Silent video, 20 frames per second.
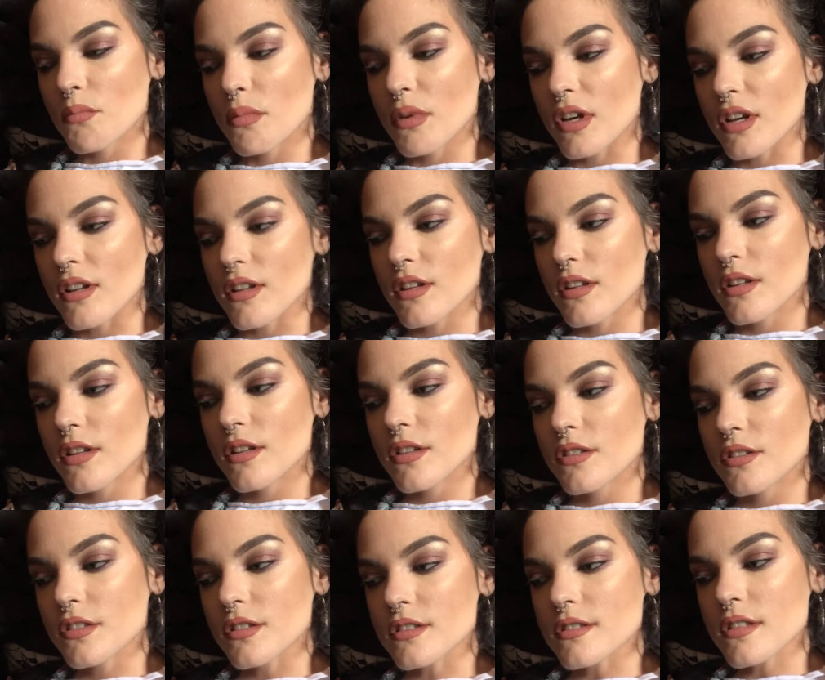But
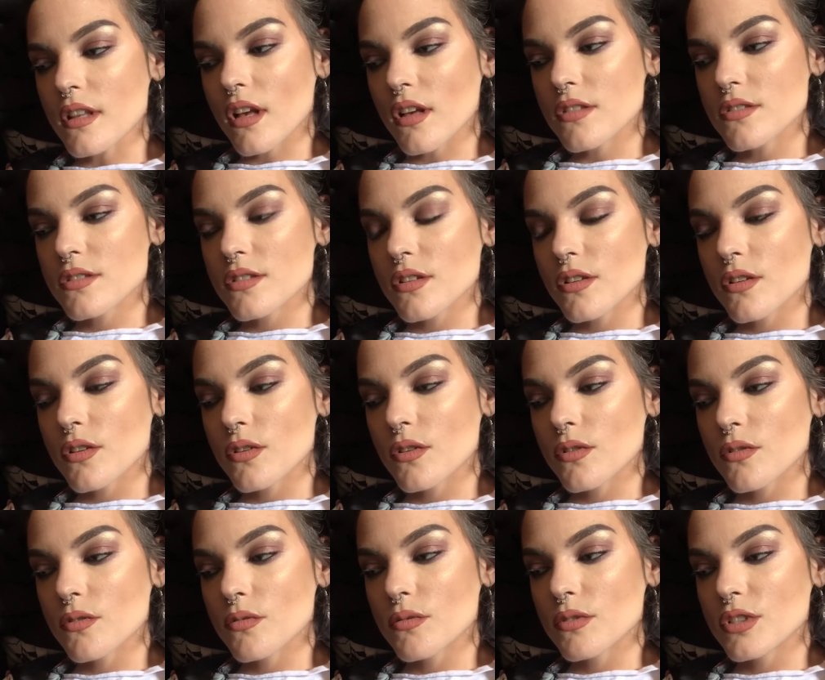there's
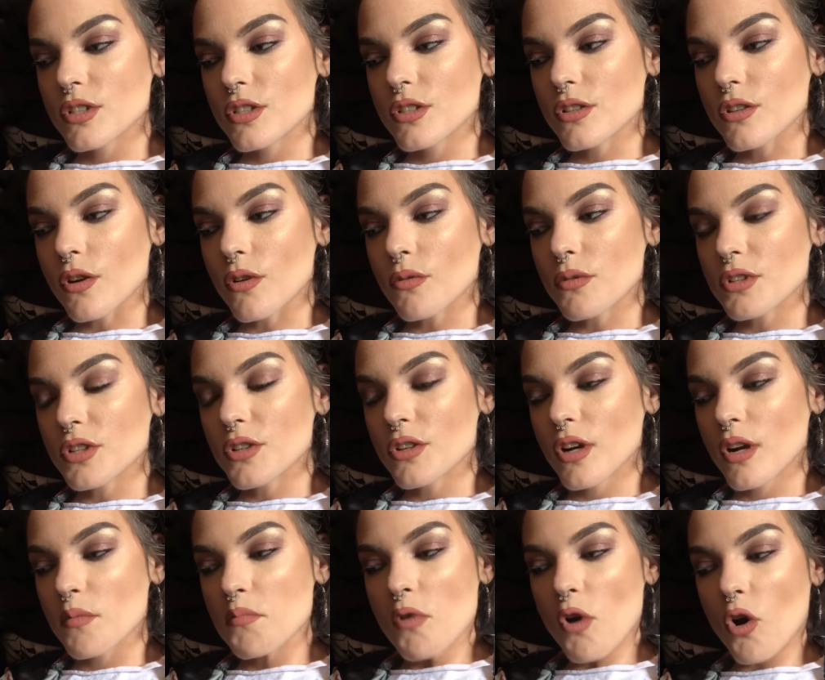also when you know when you
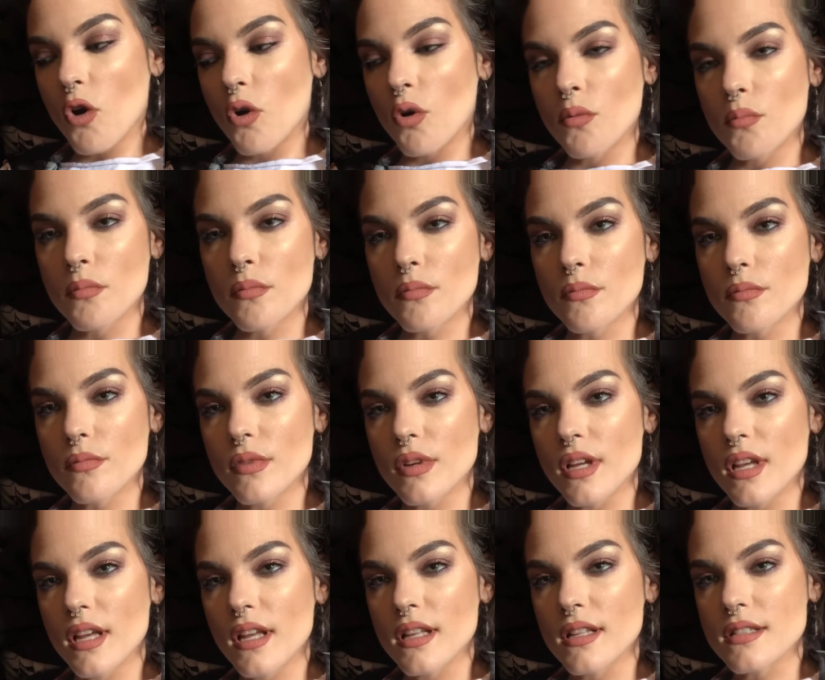come home,
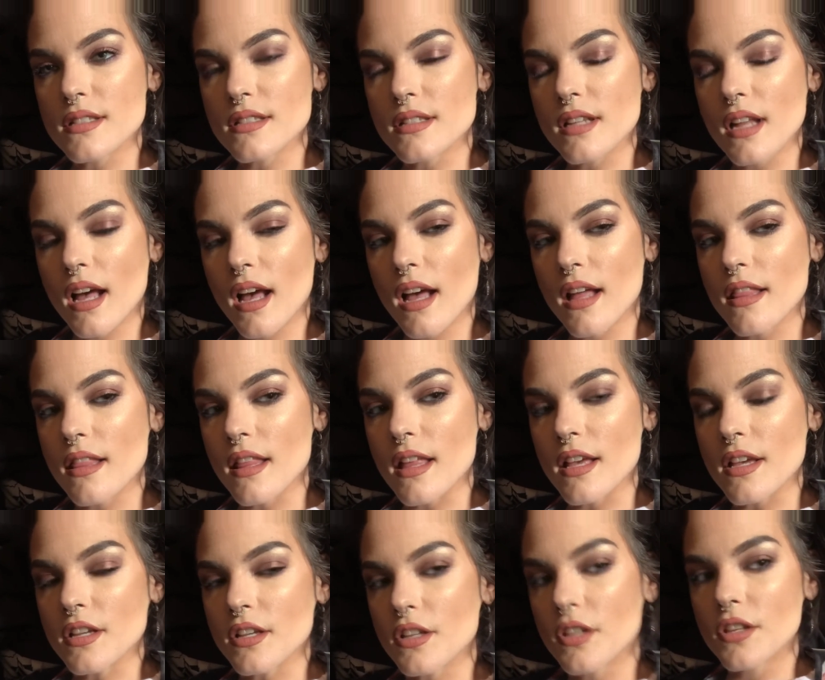it's not
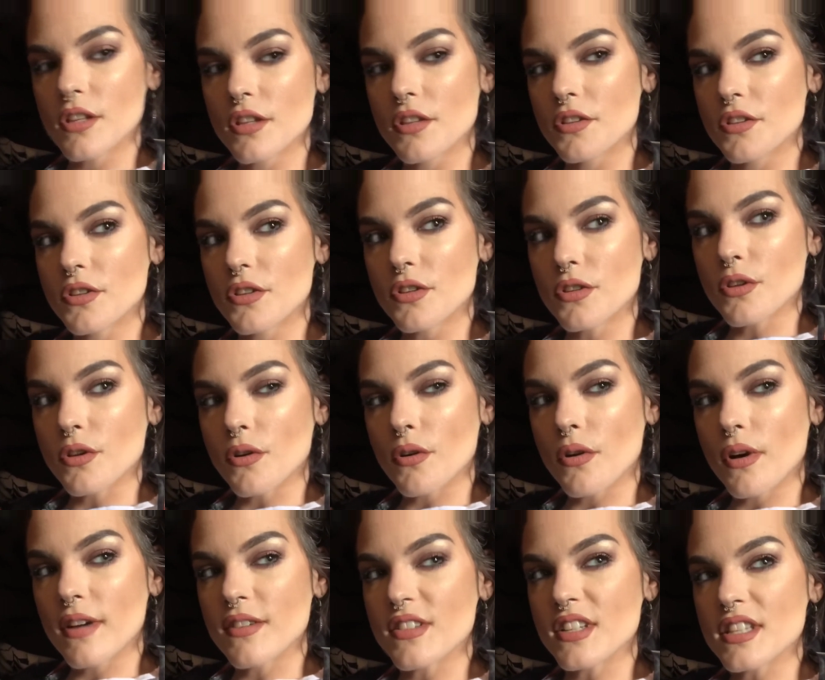like you know
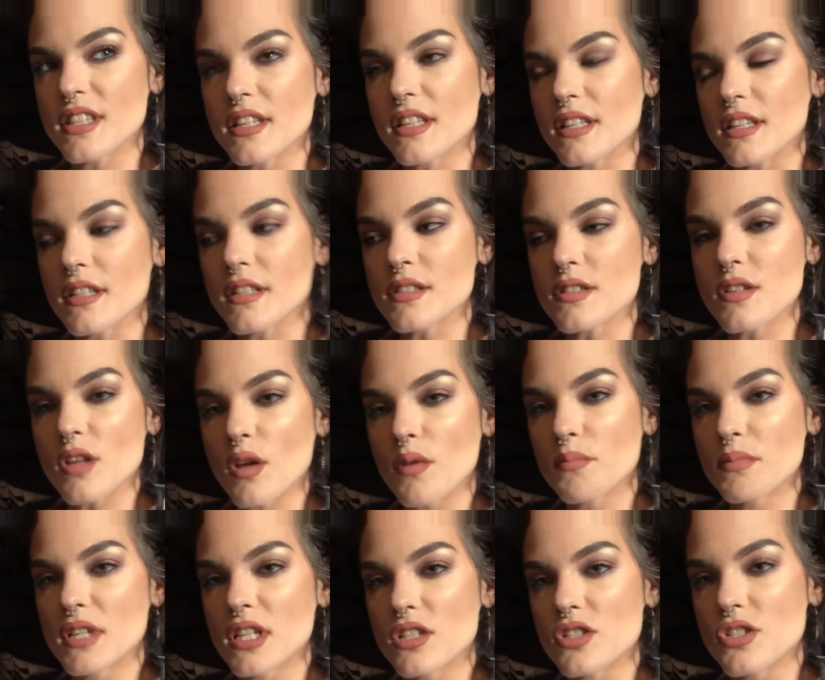everything is all
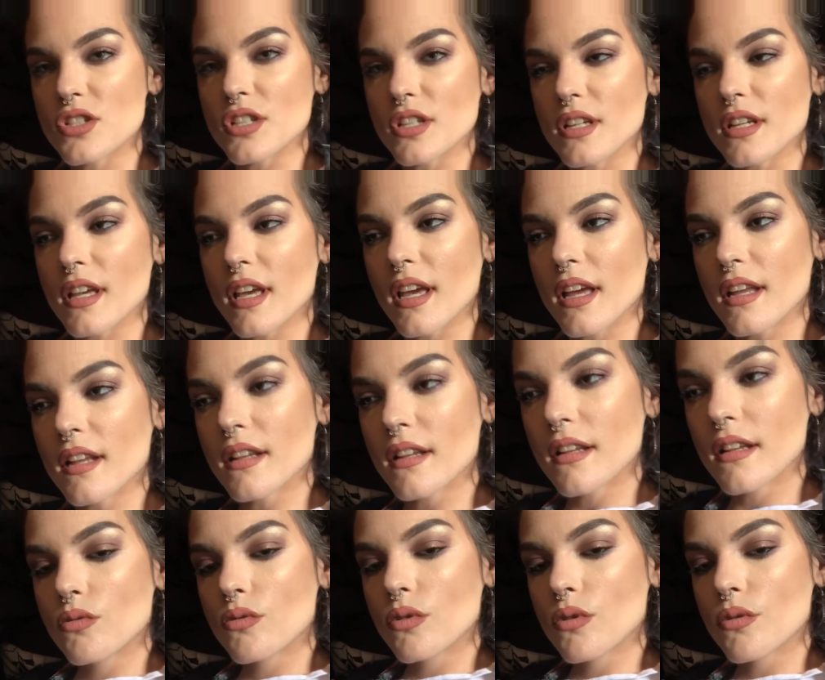peachy again.
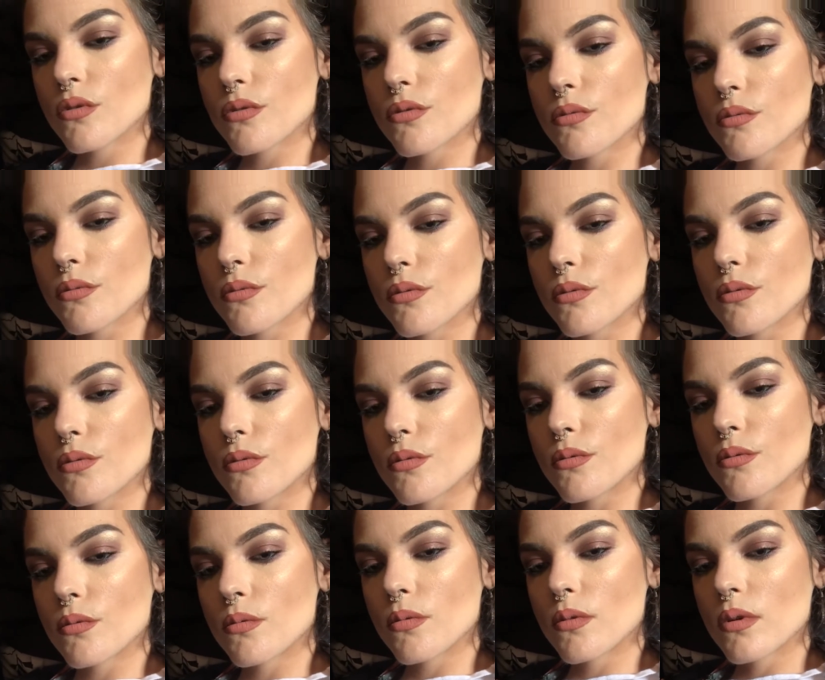Go
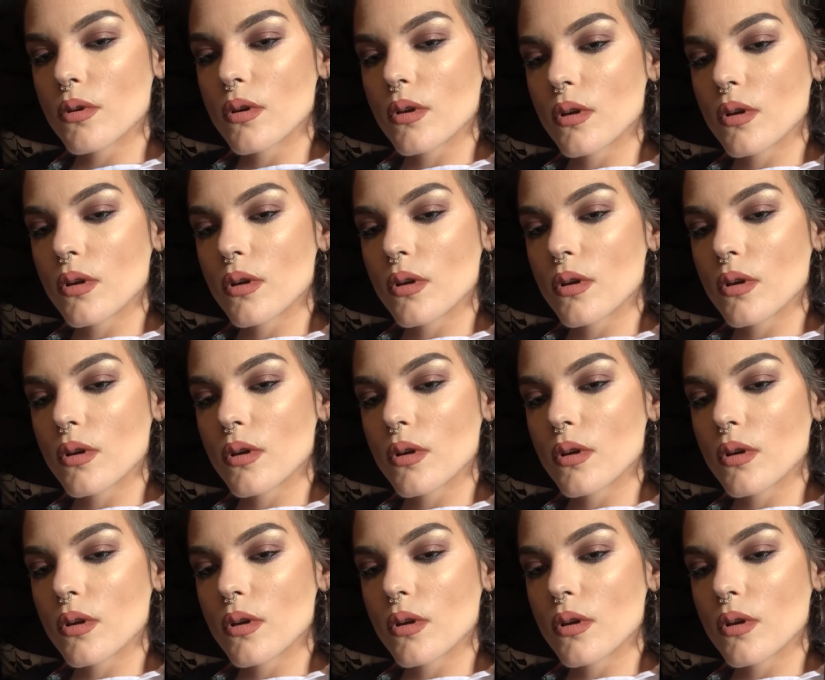through.